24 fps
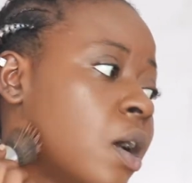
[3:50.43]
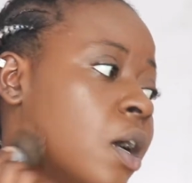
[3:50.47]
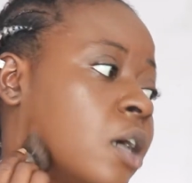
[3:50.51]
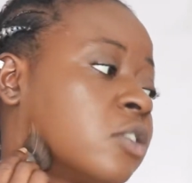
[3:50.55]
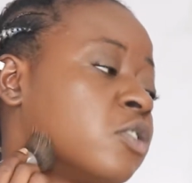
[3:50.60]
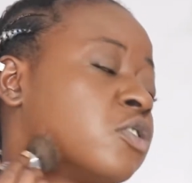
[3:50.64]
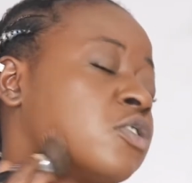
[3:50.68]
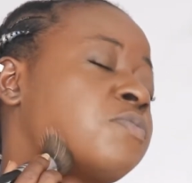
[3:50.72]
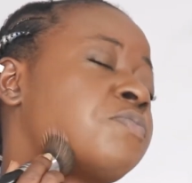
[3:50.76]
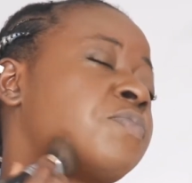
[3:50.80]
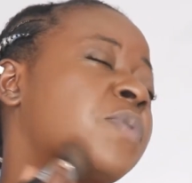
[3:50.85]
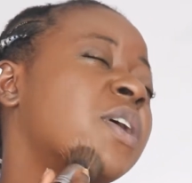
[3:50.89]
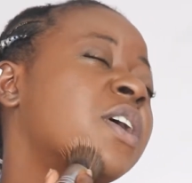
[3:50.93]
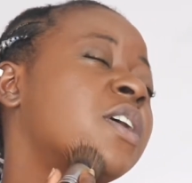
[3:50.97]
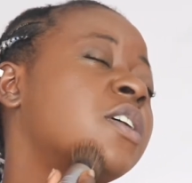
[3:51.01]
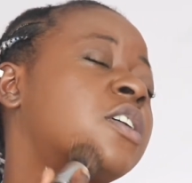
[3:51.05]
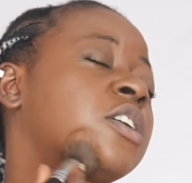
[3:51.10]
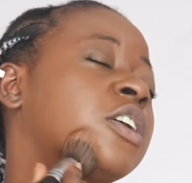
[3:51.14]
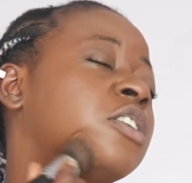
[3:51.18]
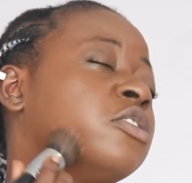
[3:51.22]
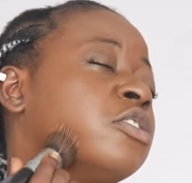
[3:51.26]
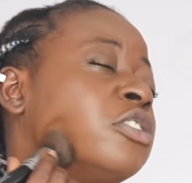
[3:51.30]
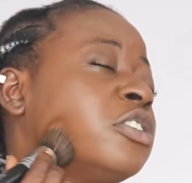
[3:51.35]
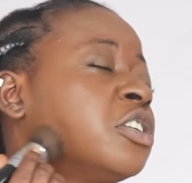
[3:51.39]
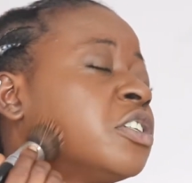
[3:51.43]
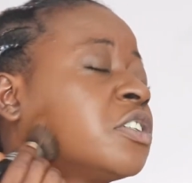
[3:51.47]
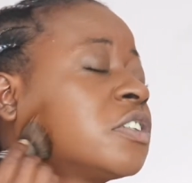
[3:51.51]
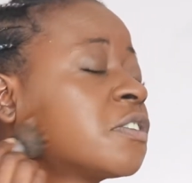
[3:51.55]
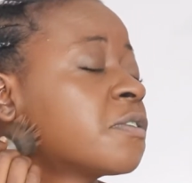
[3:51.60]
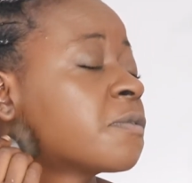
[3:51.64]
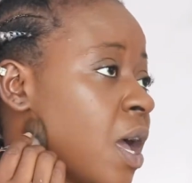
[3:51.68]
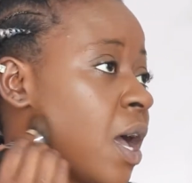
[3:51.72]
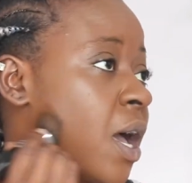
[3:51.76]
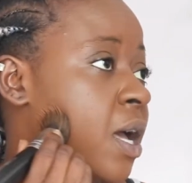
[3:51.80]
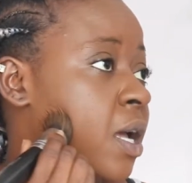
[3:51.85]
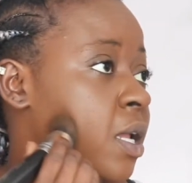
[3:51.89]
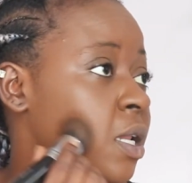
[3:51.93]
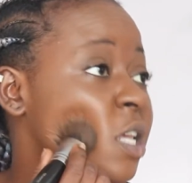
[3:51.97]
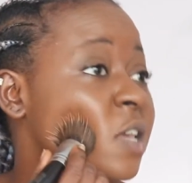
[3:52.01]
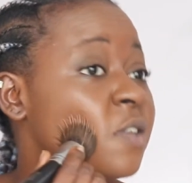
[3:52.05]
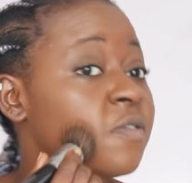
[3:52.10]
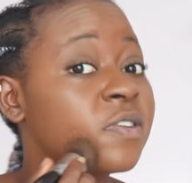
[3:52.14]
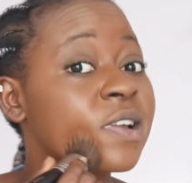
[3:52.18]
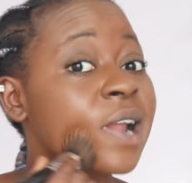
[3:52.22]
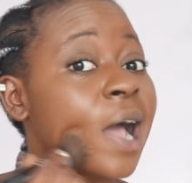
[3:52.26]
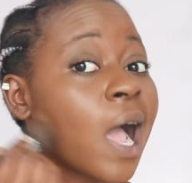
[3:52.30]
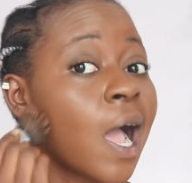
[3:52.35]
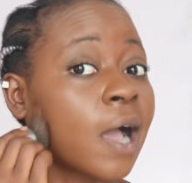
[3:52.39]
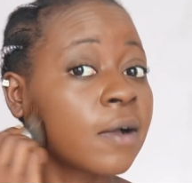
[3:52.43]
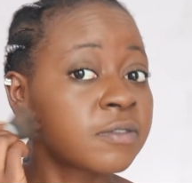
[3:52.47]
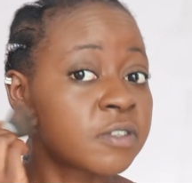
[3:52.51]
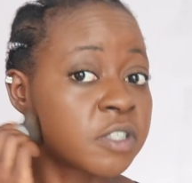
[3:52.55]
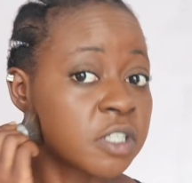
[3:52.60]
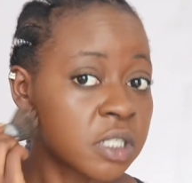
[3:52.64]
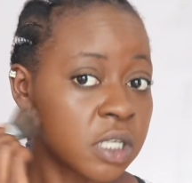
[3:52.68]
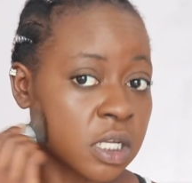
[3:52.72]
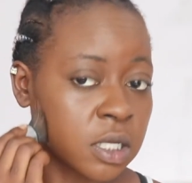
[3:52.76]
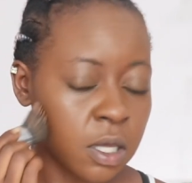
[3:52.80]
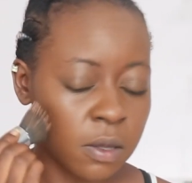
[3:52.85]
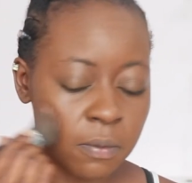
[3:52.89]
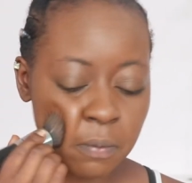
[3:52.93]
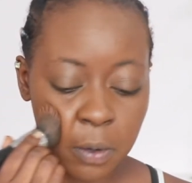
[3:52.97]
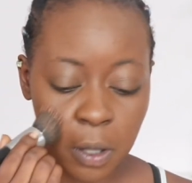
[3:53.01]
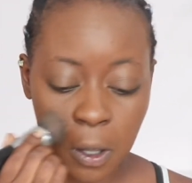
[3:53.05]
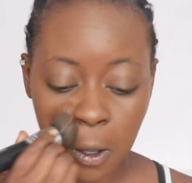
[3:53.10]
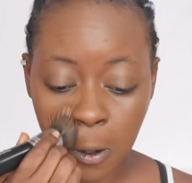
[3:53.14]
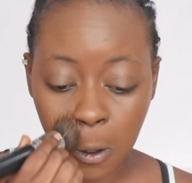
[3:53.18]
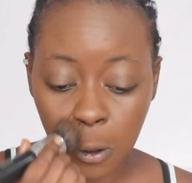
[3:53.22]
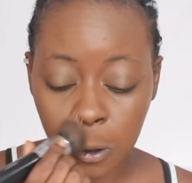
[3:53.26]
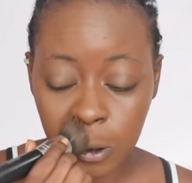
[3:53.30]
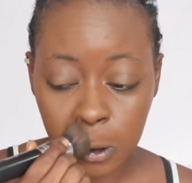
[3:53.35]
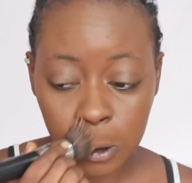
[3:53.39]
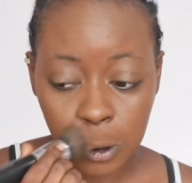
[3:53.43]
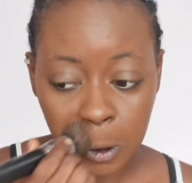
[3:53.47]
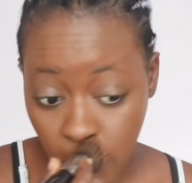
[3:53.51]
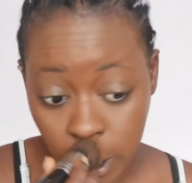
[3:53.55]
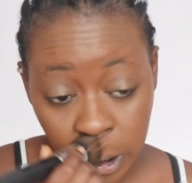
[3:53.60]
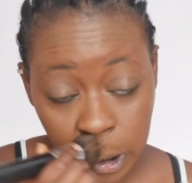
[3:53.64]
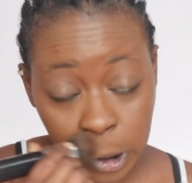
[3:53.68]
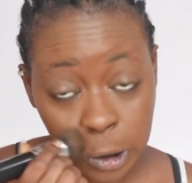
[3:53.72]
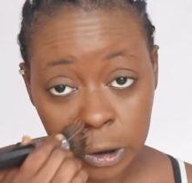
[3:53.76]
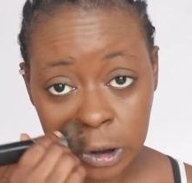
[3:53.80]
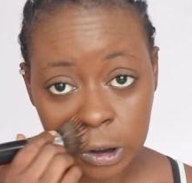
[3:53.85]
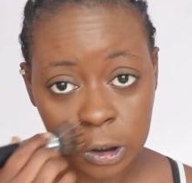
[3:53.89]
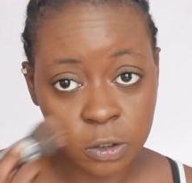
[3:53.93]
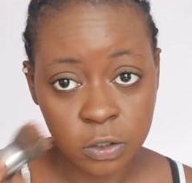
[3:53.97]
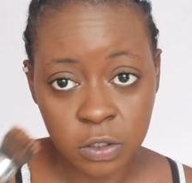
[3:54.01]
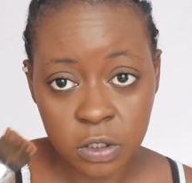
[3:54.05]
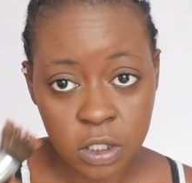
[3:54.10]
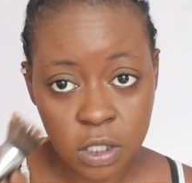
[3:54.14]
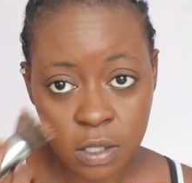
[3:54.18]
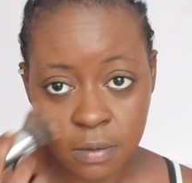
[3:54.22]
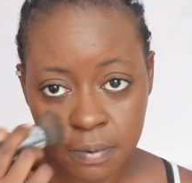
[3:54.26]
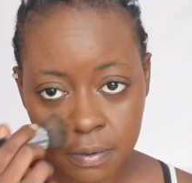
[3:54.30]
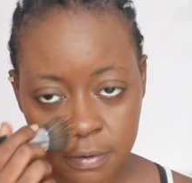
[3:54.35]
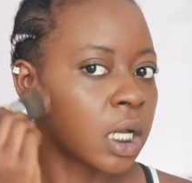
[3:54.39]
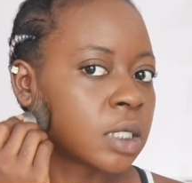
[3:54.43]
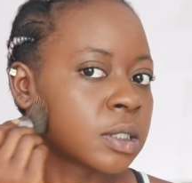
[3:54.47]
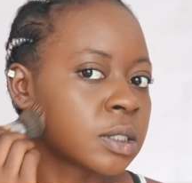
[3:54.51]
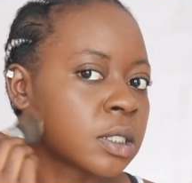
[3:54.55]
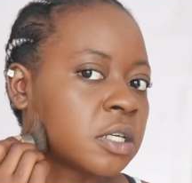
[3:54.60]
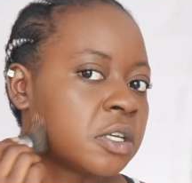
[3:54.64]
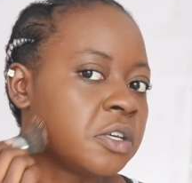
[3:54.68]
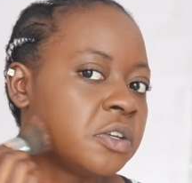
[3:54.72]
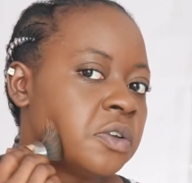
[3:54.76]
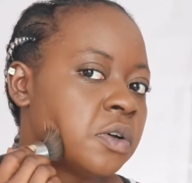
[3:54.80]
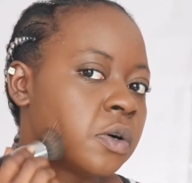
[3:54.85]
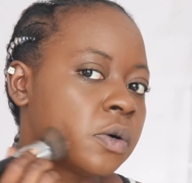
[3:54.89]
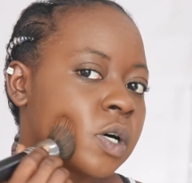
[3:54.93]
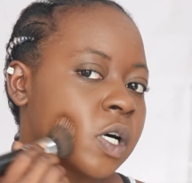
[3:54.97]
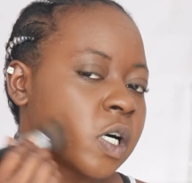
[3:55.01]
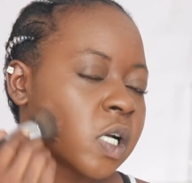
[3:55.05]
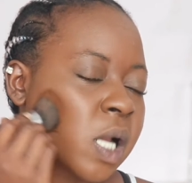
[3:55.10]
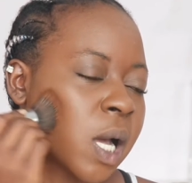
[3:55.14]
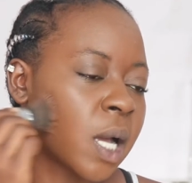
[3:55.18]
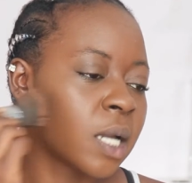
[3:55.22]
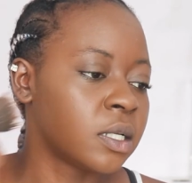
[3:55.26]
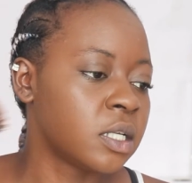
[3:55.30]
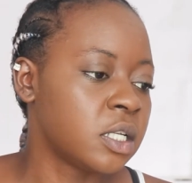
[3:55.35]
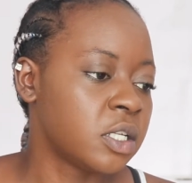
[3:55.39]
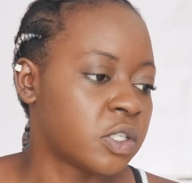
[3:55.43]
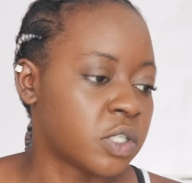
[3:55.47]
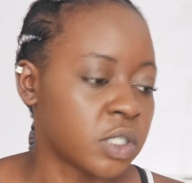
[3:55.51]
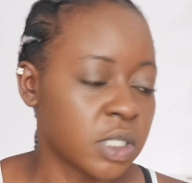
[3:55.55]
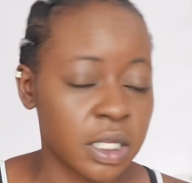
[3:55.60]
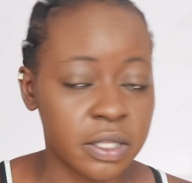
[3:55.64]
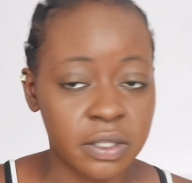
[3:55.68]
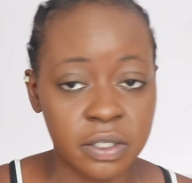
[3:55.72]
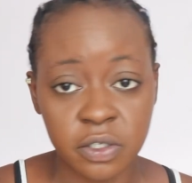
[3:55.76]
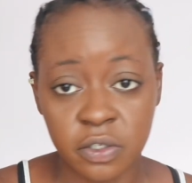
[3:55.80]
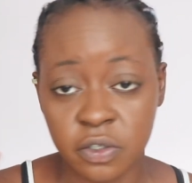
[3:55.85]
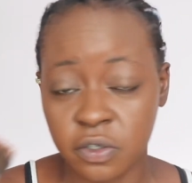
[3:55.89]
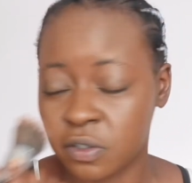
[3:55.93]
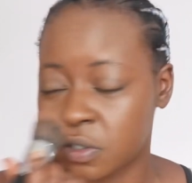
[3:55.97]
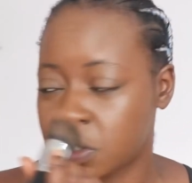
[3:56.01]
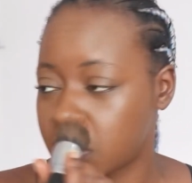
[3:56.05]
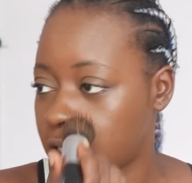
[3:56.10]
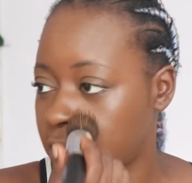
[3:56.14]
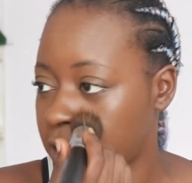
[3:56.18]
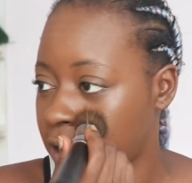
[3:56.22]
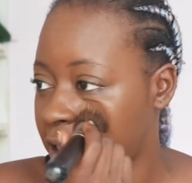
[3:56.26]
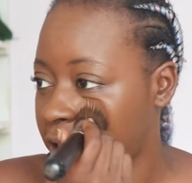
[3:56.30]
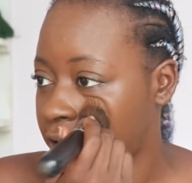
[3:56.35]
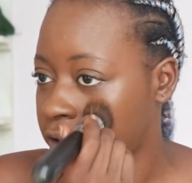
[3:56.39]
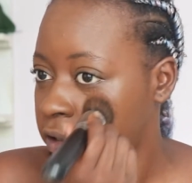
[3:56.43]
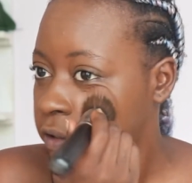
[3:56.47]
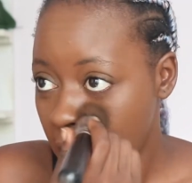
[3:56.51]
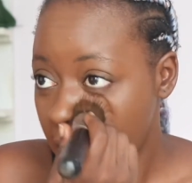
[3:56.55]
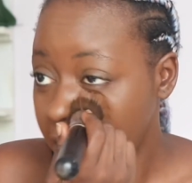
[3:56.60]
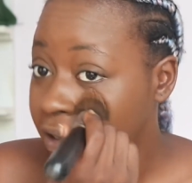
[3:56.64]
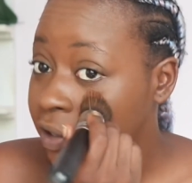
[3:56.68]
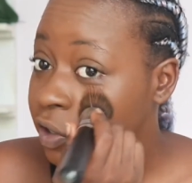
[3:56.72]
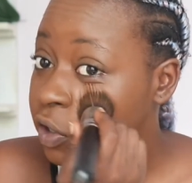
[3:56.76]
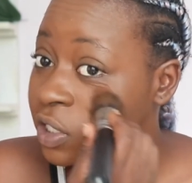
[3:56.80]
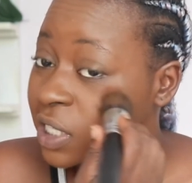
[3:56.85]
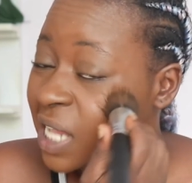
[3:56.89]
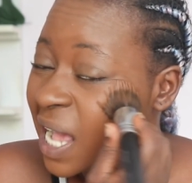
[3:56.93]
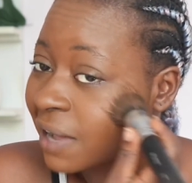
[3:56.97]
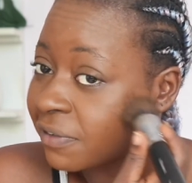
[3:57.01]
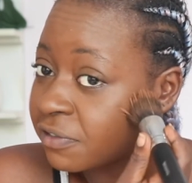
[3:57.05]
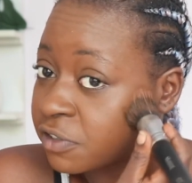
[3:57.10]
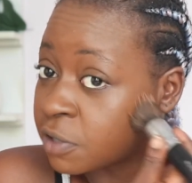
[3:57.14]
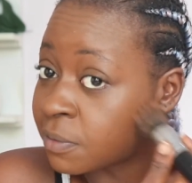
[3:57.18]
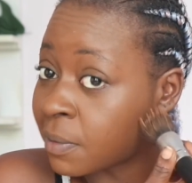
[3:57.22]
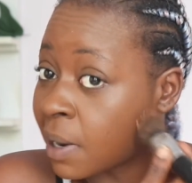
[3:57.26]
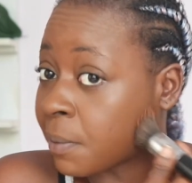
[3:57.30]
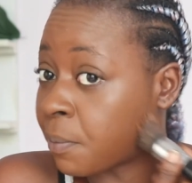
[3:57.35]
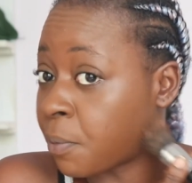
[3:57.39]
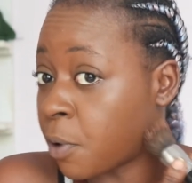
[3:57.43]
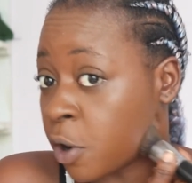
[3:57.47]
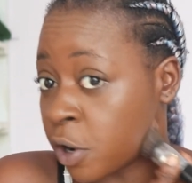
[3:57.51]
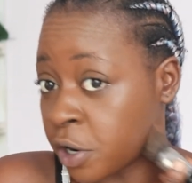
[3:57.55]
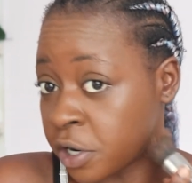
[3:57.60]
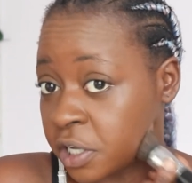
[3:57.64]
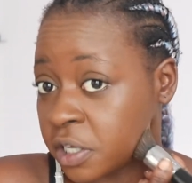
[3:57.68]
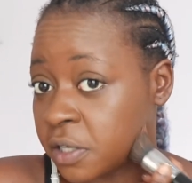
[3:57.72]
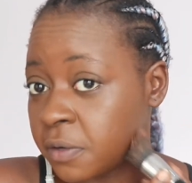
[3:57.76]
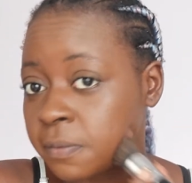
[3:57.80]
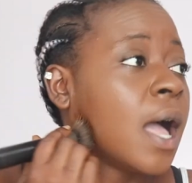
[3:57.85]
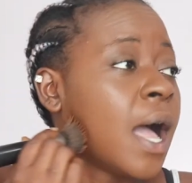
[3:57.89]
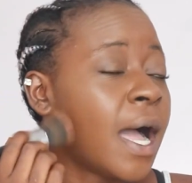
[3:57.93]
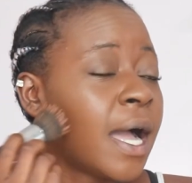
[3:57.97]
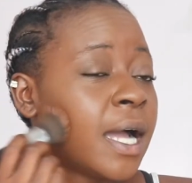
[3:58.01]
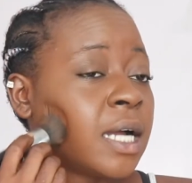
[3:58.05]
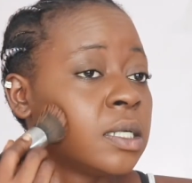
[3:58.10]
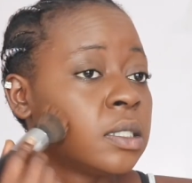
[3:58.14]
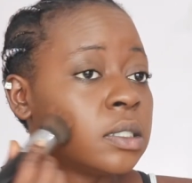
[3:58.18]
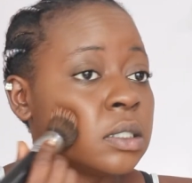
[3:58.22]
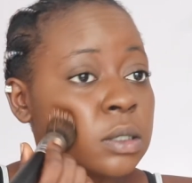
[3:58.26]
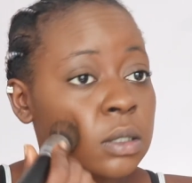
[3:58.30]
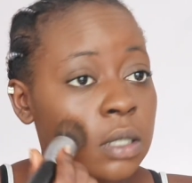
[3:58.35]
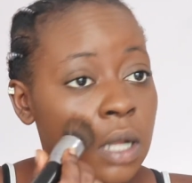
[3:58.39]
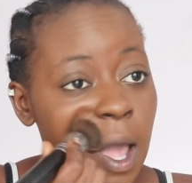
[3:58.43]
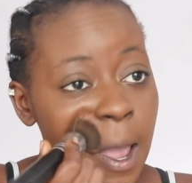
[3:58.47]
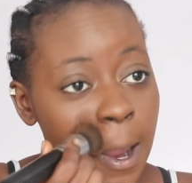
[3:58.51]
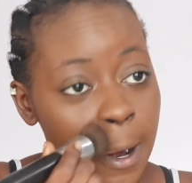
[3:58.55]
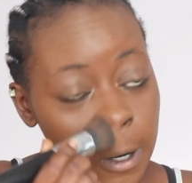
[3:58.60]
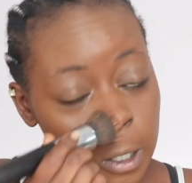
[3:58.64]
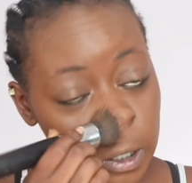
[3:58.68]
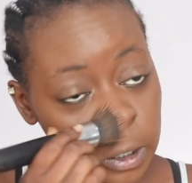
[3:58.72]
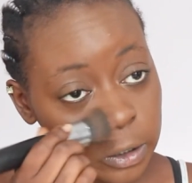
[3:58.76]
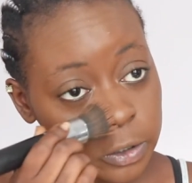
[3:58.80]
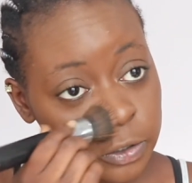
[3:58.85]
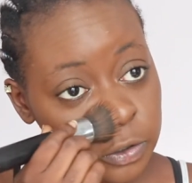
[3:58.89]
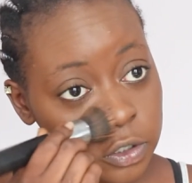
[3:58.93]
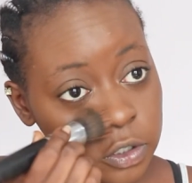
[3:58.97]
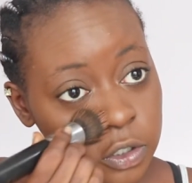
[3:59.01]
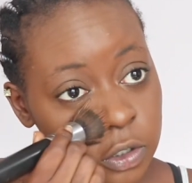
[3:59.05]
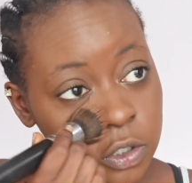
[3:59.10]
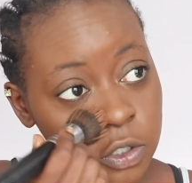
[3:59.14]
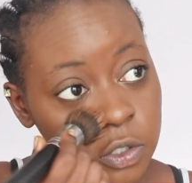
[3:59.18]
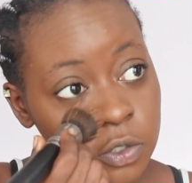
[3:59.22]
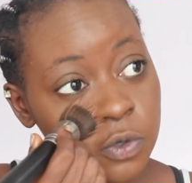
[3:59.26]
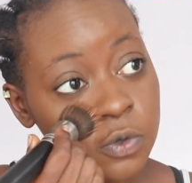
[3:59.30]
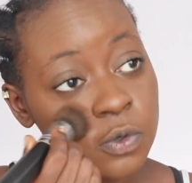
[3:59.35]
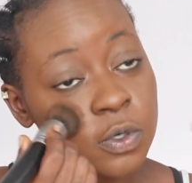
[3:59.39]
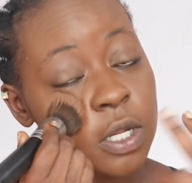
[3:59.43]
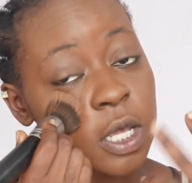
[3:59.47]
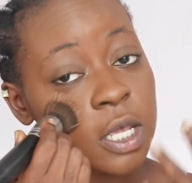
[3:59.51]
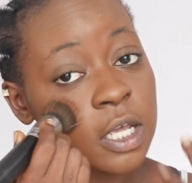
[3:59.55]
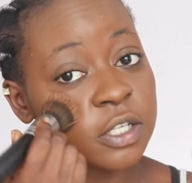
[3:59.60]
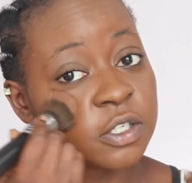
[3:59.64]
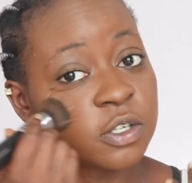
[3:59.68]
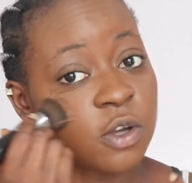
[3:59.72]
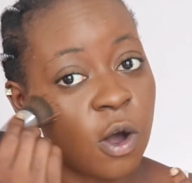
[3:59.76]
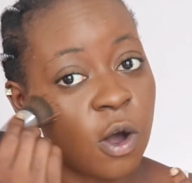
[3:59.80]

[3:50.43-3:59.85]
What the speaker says: I took painkillers, and even after taking painkillers, I couldn't still sleep. I was like, you know what, I need to get this tooth taken out. And this was after my party, and I already took 2 days